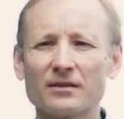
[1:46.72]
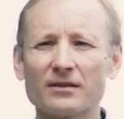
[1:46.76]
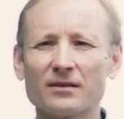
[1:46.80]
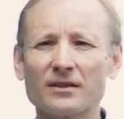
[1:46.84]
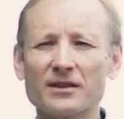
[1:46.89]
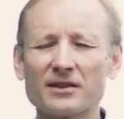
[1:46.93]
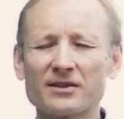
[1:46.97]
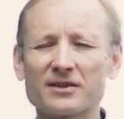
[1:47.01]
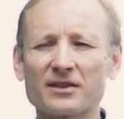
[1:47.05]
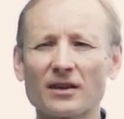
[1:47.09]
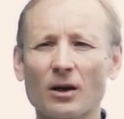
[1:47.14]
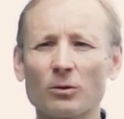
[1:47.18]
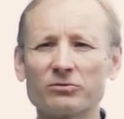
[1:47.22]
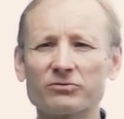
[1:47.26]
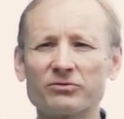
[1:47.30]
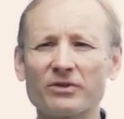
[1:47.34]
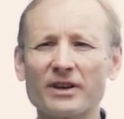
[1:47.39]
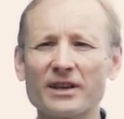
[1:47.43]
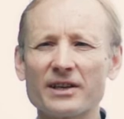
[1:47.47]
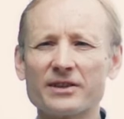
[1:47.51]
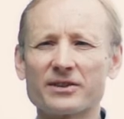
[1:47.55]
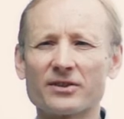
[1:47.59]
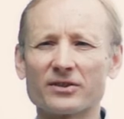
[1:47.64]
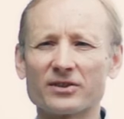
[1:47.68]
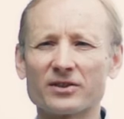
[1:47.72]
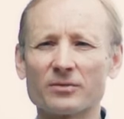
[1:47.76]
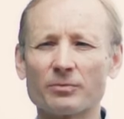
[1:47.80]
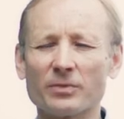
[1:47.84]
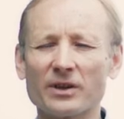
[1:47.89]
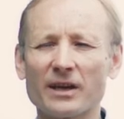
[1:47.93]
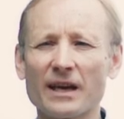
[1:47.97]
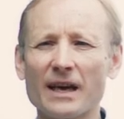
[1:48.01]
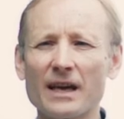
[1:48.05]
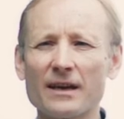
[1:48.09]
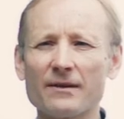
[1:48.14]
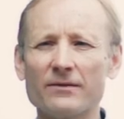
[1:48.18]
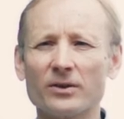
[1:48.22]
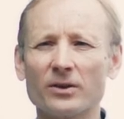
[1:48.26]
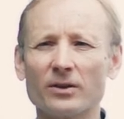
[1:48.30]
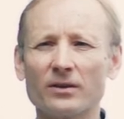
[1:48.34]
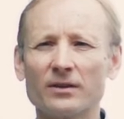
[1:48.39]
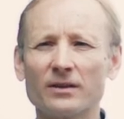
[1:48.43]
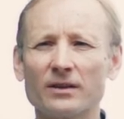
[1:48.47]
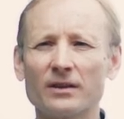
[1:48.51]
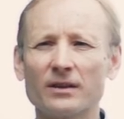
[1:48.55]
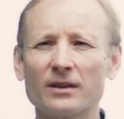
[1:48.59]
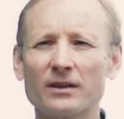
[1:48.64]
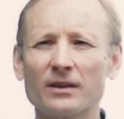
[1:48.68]
this outrageous behavior,
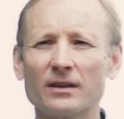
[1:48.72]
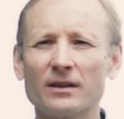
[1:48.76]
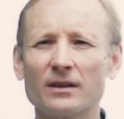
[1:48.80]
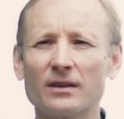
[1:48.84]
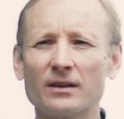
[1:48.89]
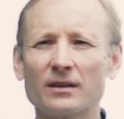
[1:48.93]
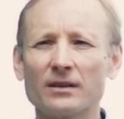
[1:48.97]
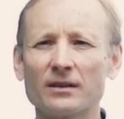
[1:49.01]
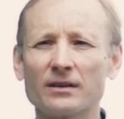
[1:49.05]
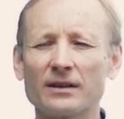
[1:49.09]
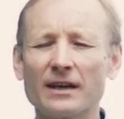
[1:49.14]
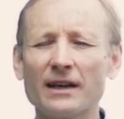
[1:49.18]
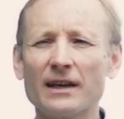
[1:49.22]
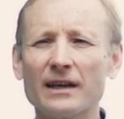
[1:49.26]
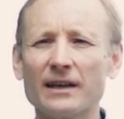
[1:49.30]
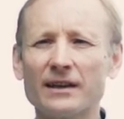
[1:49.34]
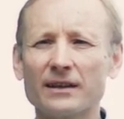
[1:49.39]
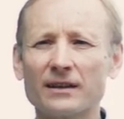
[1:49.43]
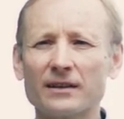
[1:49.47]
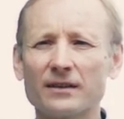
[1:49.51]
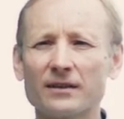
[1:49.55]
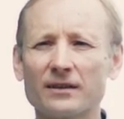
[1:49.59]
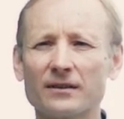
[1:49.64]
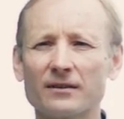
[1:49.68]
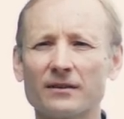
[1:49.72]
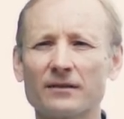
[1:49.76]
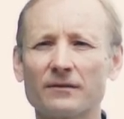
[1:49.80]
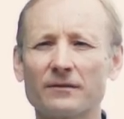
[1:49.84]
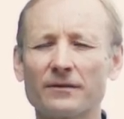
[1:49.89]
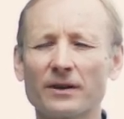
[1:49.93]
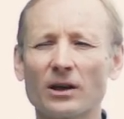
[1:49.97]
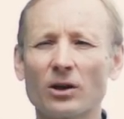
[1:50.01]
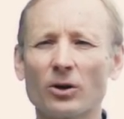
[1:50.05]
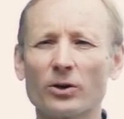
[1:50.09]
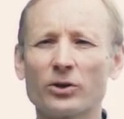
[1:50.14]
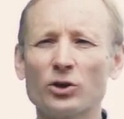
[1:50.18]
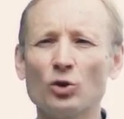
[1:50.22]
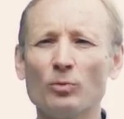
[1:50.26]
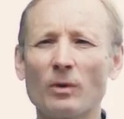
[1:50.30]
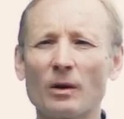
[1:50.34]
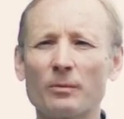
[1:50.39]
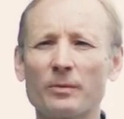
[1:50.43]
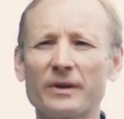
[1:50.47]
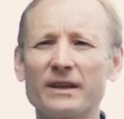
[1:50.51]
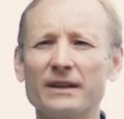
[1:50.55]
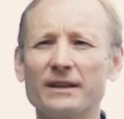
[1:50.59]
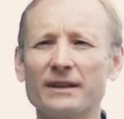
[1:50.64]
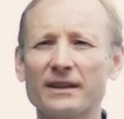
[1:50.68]
killing fellow
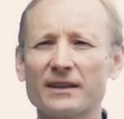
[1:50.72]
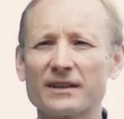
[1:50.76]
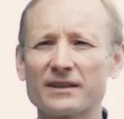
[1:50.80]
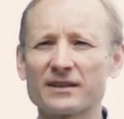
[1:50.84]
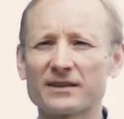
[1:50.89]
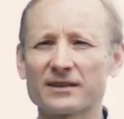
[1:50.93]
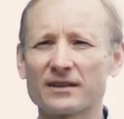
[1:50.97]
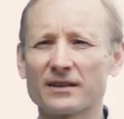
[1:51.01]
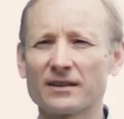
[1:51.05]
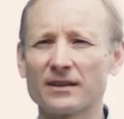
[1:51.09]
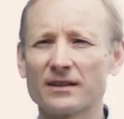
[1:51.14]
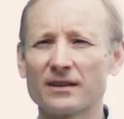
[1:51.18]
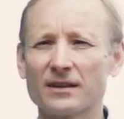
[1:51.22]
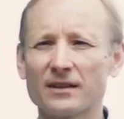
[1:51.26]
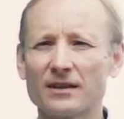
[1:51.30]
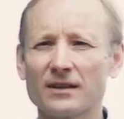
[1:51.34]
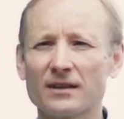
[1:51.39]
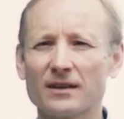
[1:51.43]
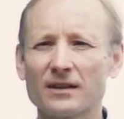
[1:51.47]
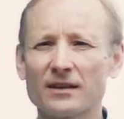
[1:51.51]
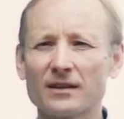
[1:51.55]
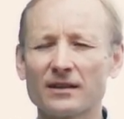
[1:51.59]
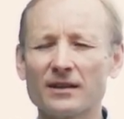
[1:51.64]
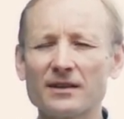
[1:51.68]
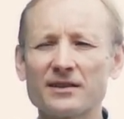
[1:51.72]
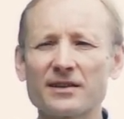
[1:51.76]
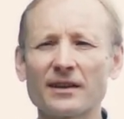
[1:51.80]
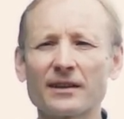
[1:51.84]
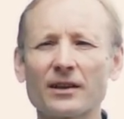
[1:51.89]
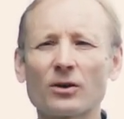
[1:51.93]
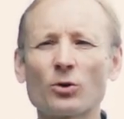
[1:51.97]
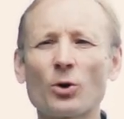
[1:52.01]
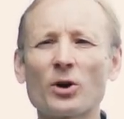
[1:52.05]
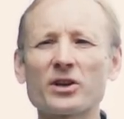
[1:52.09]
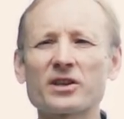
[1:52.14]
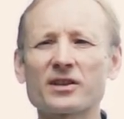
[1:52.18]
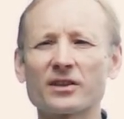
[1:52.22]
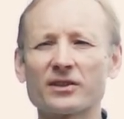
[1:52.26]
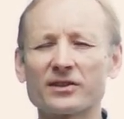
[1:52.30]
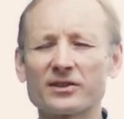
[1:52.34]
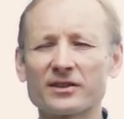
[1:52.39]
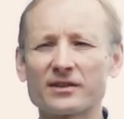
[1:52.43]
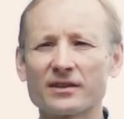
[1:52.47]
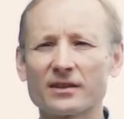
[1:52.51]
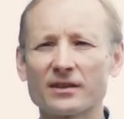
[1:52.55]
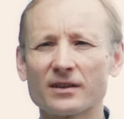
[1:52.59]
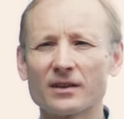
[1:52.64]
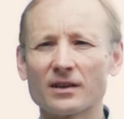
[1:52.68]
human beings? These are the
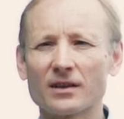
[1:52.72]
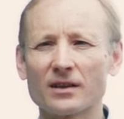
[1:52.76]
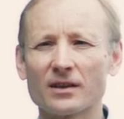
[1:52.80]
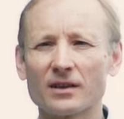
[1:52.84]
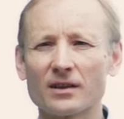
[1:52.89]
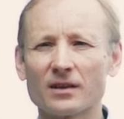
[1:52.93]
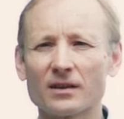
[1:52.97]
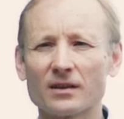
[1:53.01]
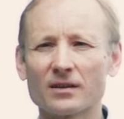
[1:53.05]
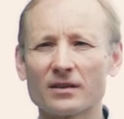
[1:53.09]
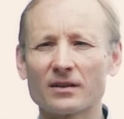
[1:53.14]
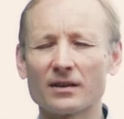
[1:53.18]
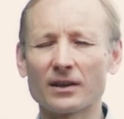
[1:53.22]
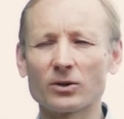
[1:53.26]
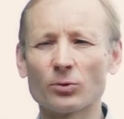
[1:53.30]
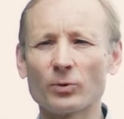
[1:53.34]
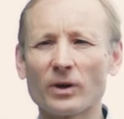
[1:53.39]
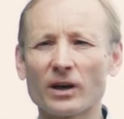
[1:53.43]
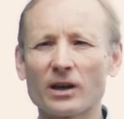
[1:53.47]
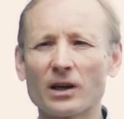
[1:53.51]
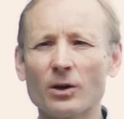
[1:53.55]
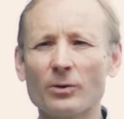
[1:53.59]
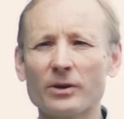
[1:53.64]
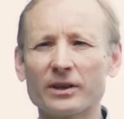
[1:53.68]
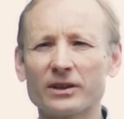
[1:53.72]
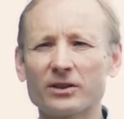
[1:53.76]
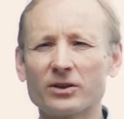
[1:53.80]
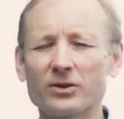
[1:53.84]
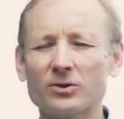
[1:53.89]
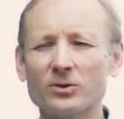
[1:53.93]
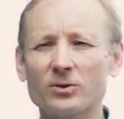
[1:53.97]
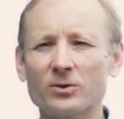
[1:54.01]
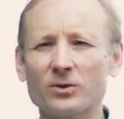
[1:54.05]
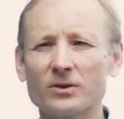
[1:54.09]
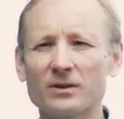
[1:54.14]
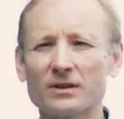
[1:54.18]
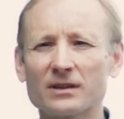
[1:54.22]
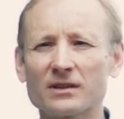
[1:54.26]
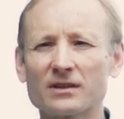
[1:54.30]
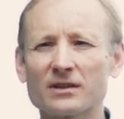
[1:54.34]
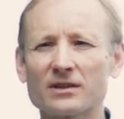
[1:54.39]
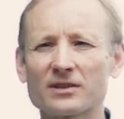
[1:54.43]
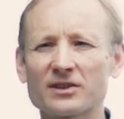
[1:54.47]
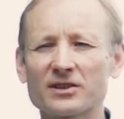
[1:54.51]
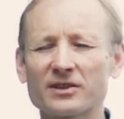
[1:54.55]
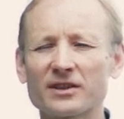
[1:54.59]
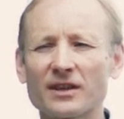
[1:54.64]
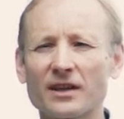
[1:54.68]
questions that we are going to
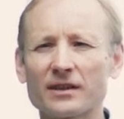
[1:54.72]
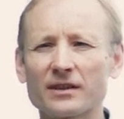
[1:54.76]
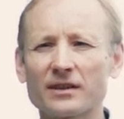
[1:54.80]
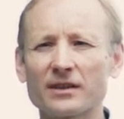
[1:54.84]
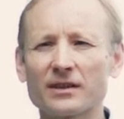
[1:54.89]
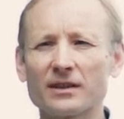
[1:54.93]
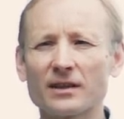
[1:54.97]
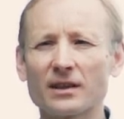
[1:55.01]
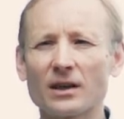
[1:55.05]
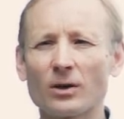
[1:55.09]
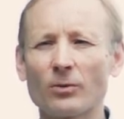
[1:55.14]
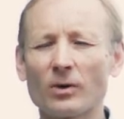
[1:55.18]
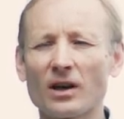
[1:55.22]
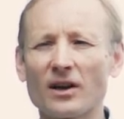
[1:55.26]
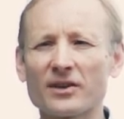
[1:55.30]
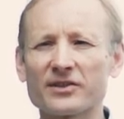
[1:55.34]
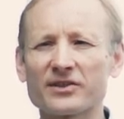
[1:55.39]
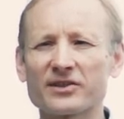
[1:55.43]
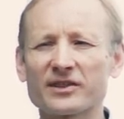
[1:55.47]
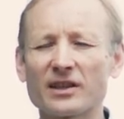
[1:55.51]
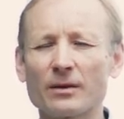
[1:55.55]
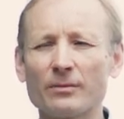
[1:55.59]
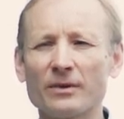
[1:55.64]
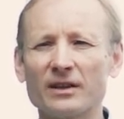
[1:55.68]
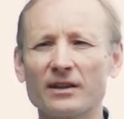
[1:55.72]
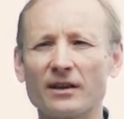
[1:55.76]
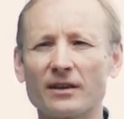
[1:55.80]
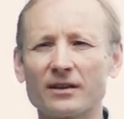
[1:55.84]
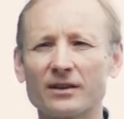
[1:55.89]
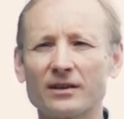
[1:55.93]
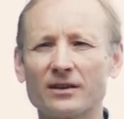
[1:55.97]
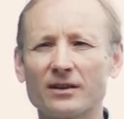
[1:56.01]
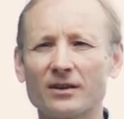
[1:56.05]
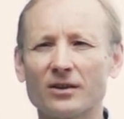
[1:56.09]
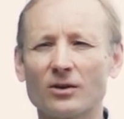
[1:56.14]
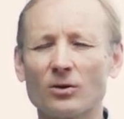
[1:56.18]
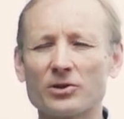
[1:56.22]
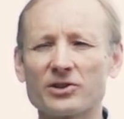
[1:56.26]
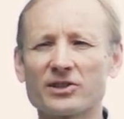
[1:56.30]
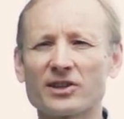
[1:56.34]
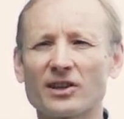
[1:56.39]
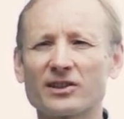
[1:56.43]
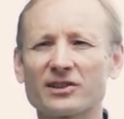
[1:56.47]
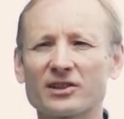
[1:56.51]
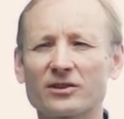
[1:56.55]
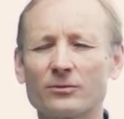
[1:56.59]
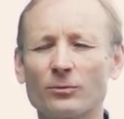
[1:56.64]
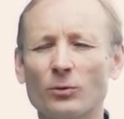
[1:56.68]
study in our last seminar on
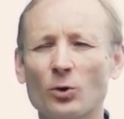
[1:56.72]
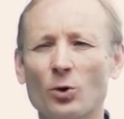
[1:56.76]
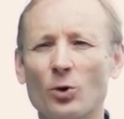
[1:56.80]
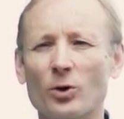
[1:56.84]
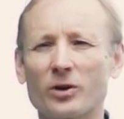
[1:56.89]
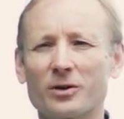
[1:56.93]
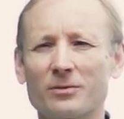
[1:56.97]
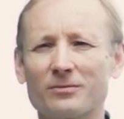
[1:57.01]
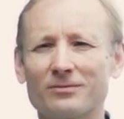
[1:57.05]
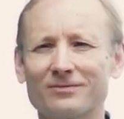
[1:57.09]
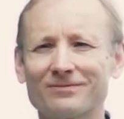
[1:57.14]
just war.